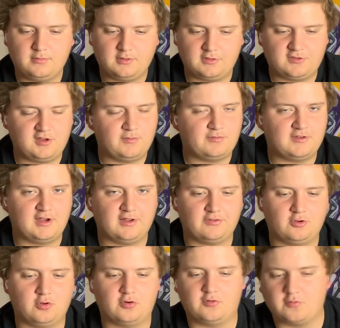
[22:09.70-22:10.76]
Deep South
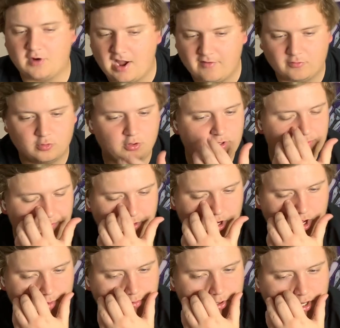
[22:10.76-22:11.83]
oldest rivalry,
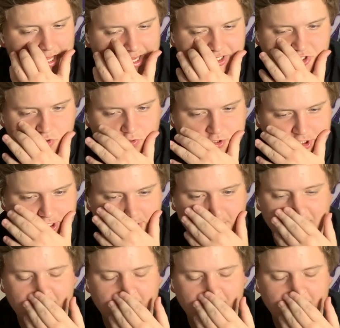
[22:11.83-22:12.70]
Auburn at Georgia.